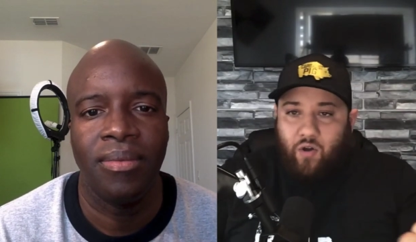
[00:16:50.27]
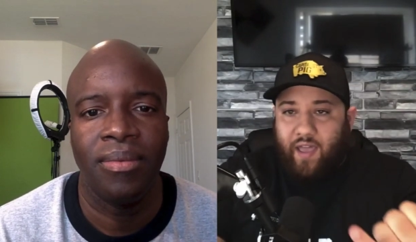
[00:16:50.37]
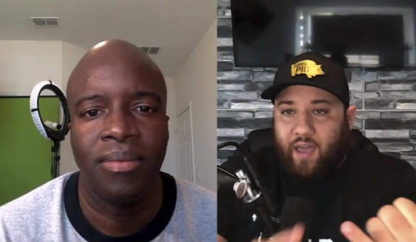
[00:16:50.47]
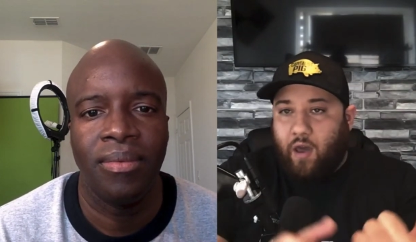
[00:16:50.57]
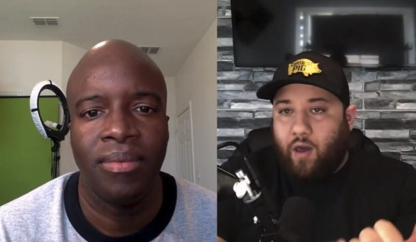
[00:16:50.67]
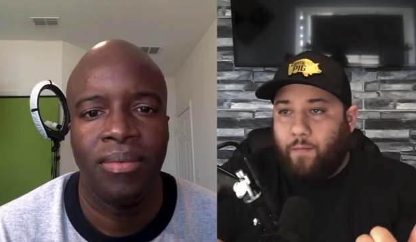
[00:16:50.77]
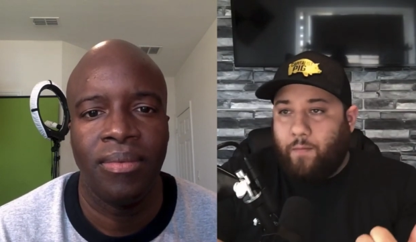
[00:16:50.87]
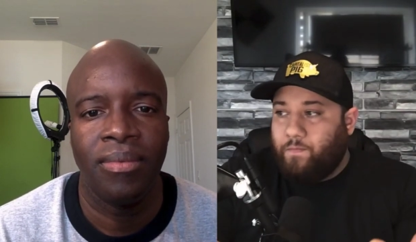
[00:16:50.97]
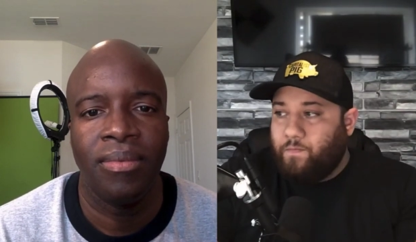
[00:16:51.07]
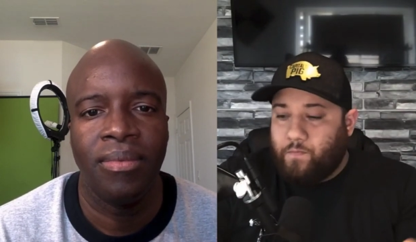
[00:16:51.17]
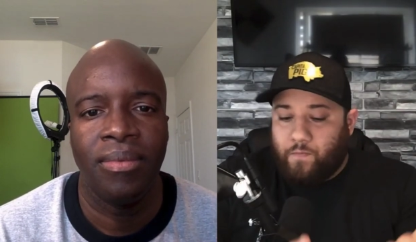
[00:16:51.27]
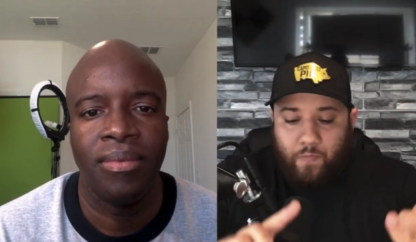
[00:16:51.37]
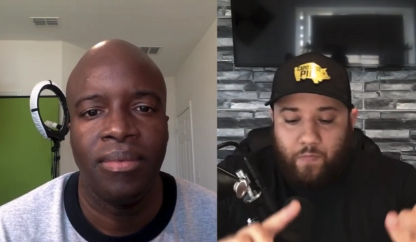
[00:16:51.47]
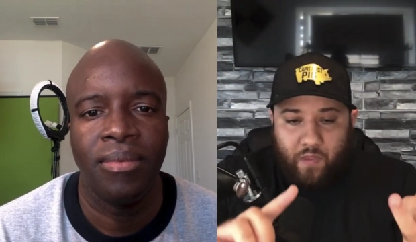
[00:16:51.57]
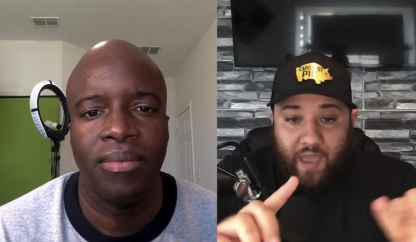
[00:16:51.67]
Speaker 1: like um,
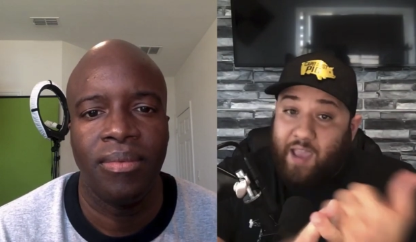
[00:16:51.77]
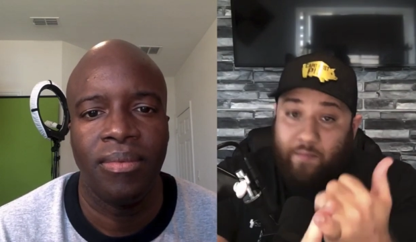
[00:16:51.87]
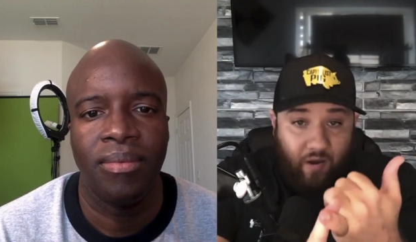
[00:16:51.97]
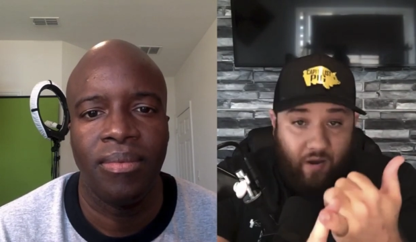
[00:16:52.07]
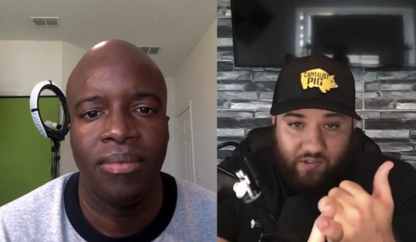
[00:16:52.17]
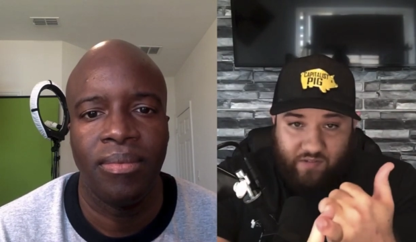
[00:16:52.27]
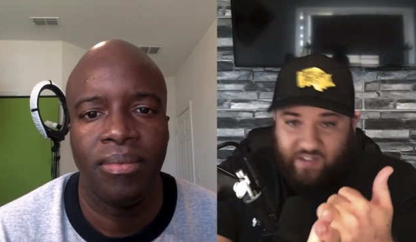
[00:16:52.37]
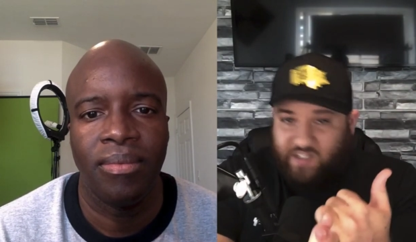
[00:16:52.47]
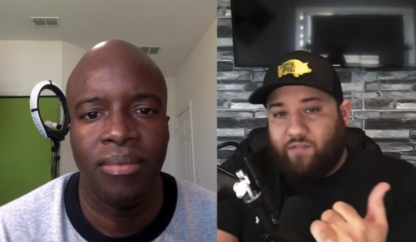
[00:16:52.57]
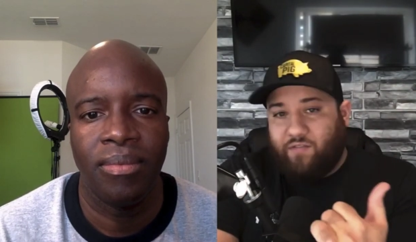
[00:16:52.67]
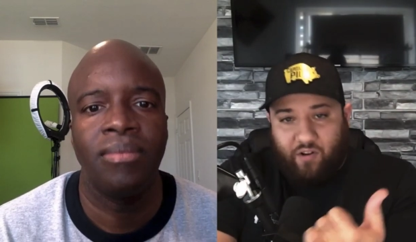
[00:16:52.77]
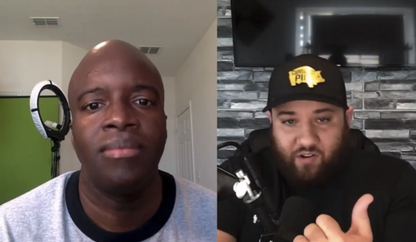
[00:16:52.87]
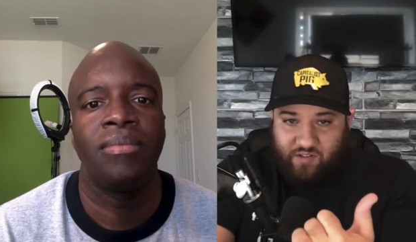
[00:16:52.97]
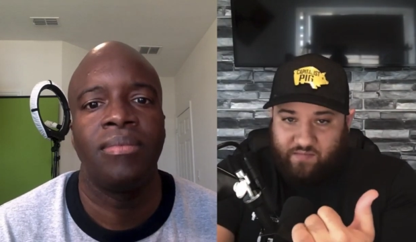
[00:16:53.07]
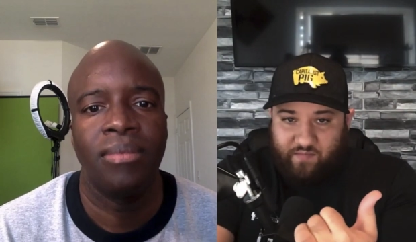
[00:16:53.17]
emails, seven
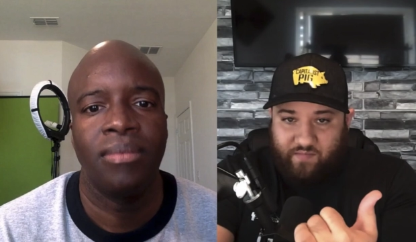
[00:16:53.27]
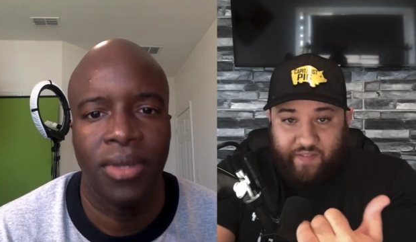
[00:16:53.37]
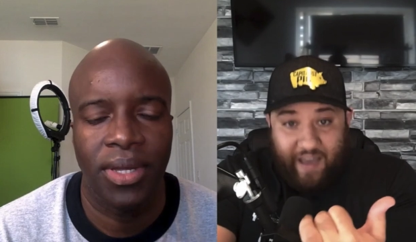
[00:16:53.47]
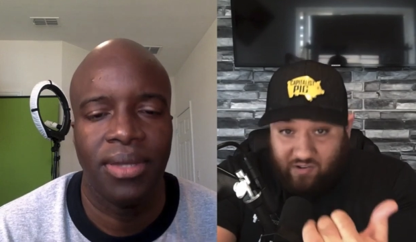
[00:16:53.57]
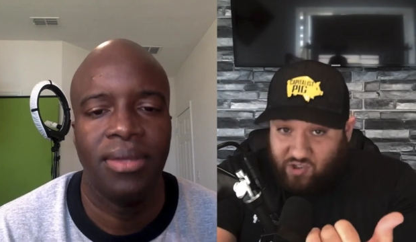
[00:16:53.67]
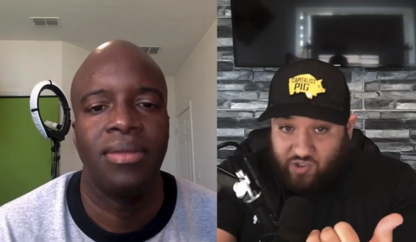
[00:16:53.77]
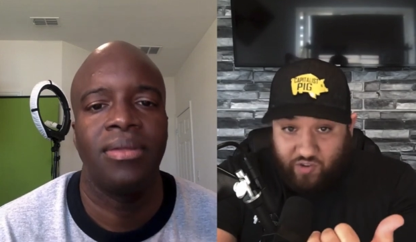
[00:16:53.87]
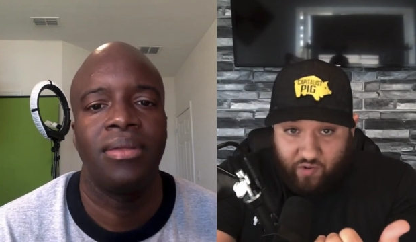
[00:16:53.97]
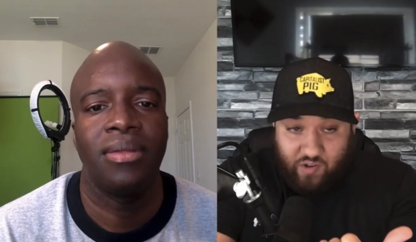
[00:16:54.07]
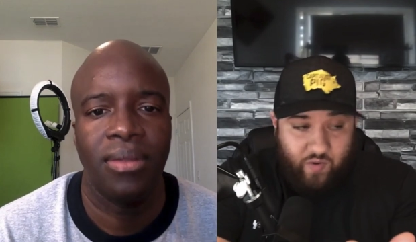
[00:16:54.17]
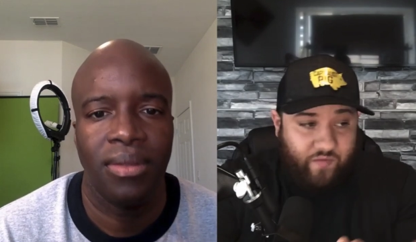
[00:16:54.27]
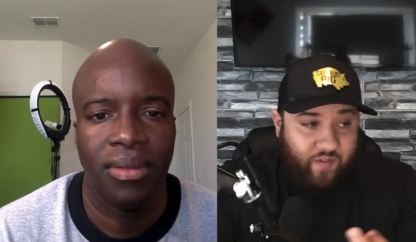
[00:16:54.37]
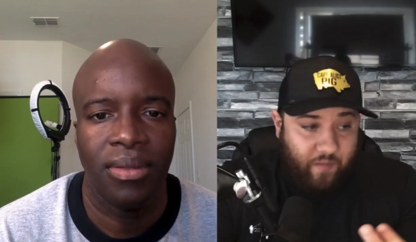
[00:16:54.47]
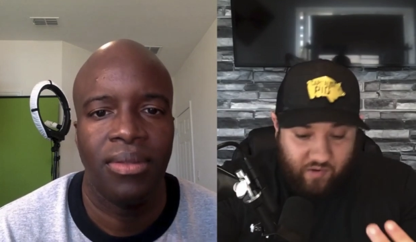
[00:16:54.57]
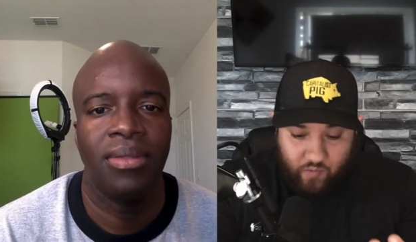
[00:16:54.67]
dollars. Okay. Thousands of
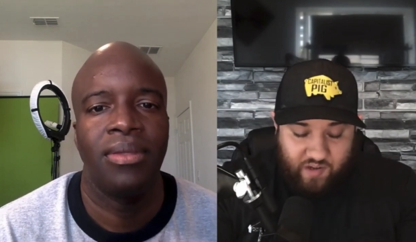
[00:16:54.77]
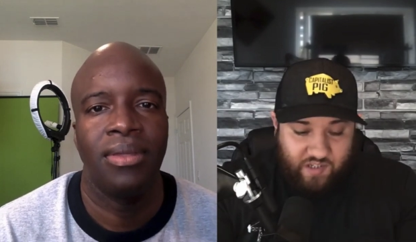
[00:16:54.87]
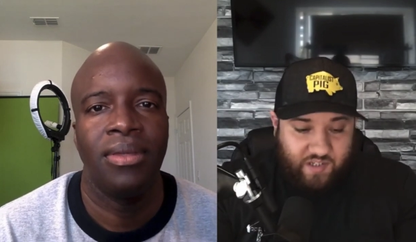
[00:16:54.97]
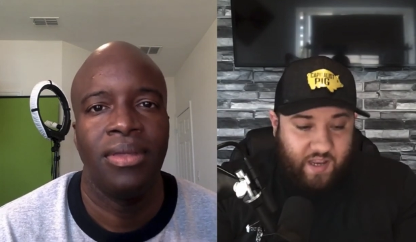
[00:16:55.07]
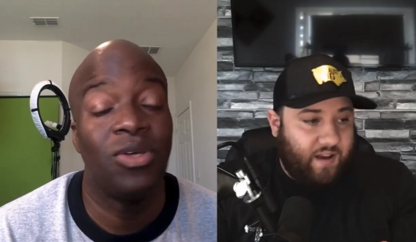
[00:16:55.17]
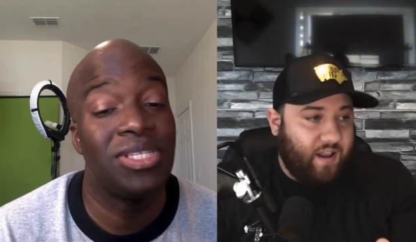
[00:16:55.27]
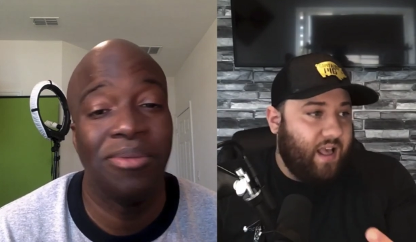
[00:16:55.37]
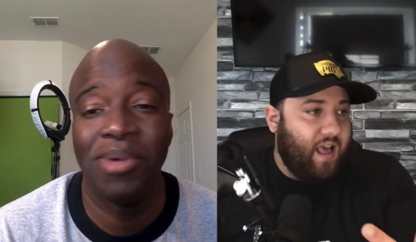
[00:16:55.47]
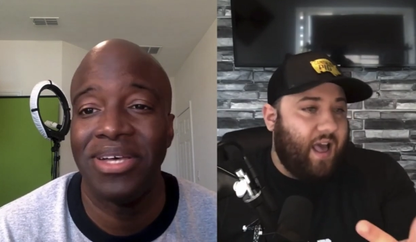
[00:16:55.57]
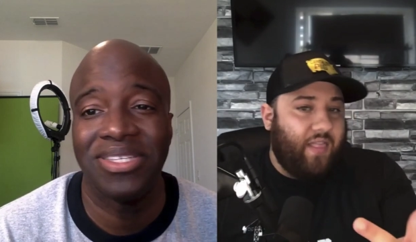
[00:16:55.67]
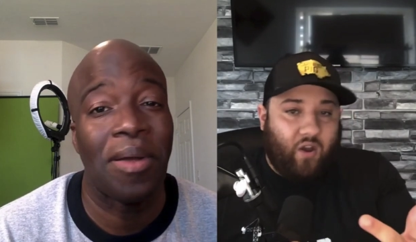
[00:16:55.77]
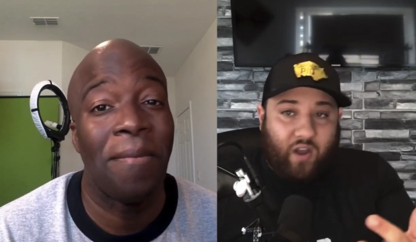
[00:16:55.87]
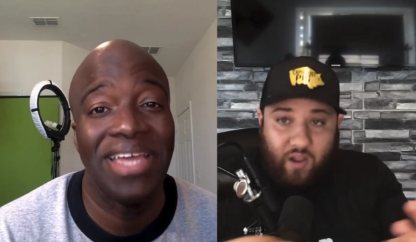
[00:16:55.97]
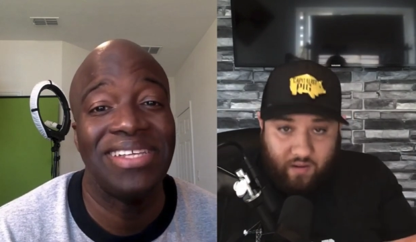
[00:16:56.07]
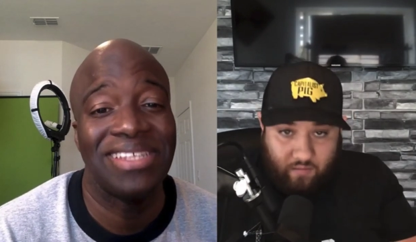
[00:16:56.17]
emails females we just said. Those emails
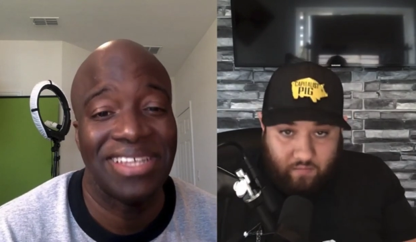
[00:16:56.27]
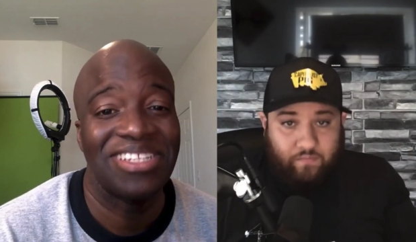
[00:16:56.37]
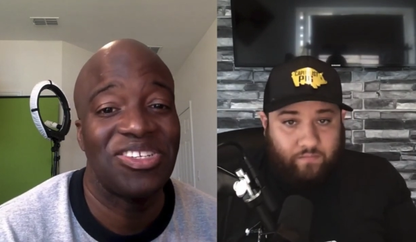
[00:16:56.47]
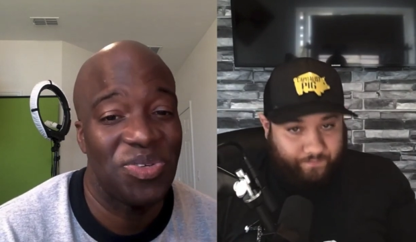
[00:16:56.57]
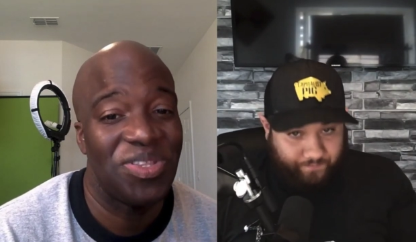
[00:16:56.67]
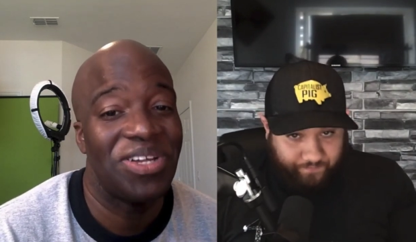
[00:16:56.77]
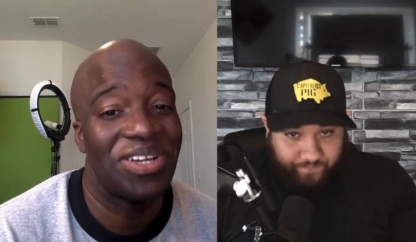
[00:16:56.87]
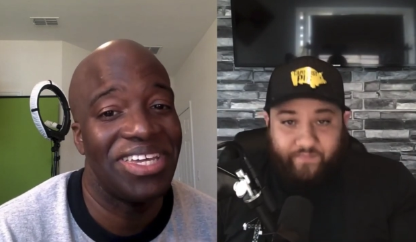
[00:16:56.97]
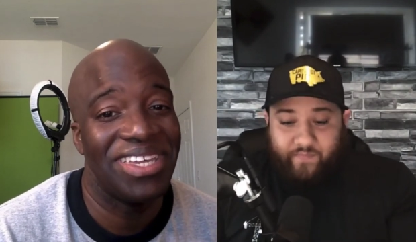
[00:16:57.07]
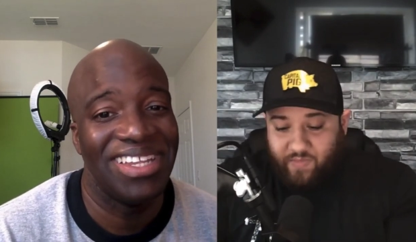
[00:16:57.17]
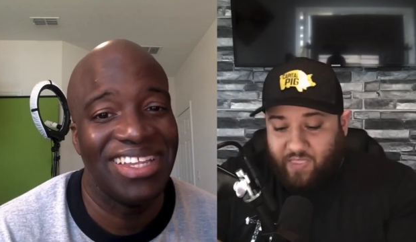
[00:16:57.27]
are
Speaker 2: amazing too. They're good.